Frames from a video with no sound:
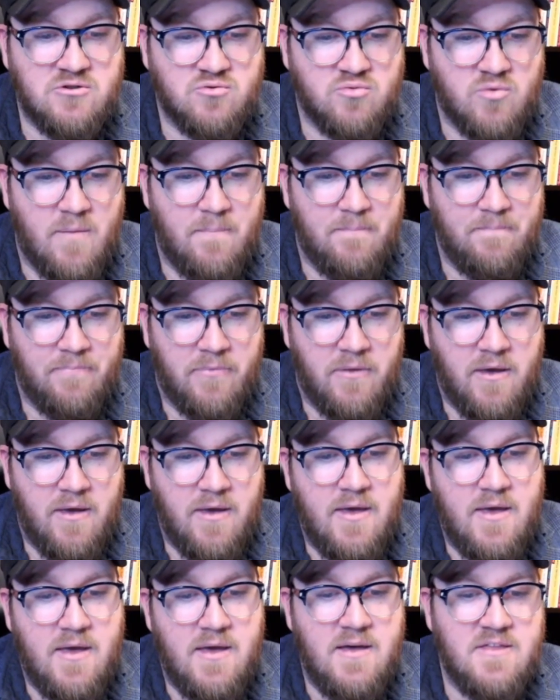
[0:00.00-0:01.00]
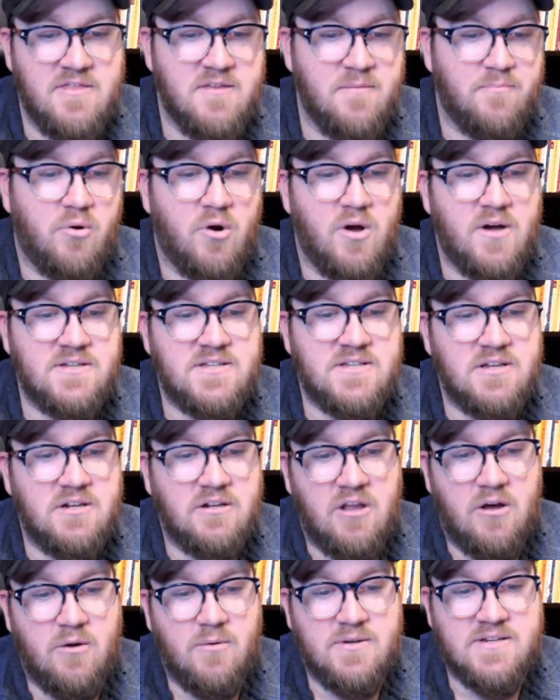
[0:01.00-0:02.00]
drop. The price hit a
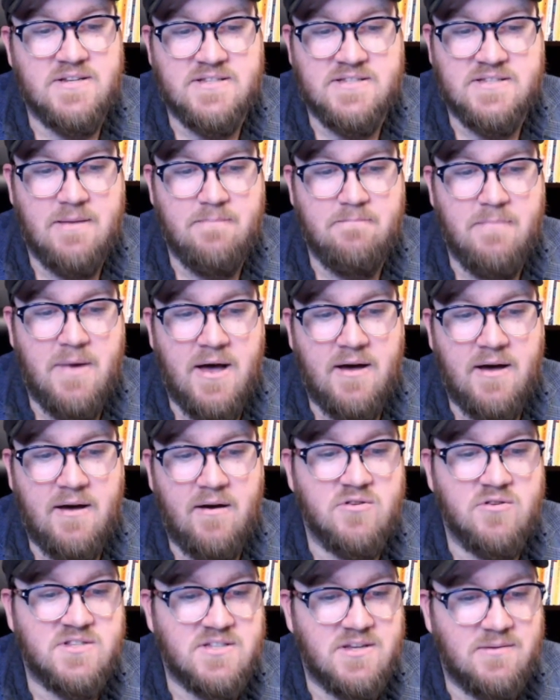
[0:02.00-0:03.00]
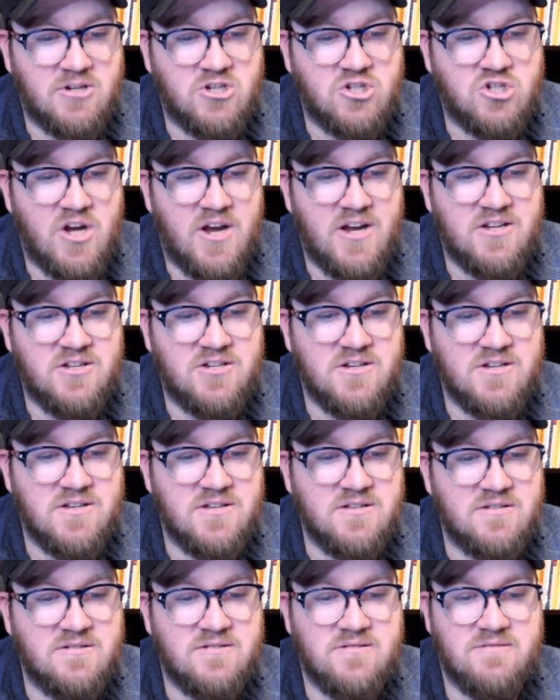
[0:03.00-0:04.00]
low in December on some
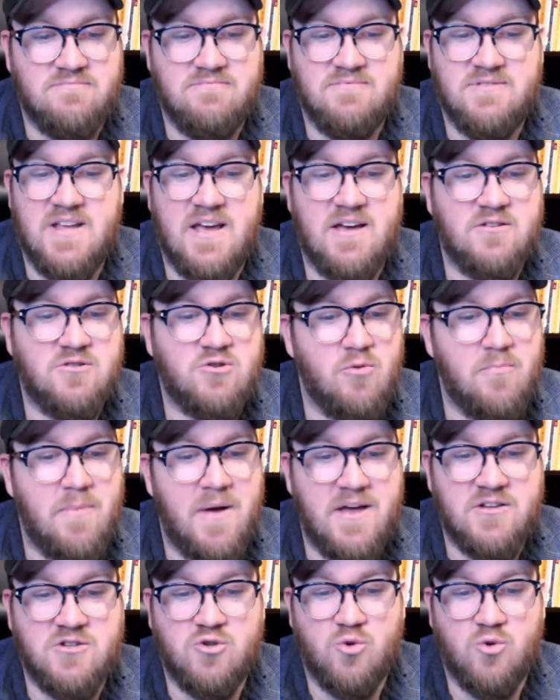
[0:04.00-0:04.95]
exchanges down to about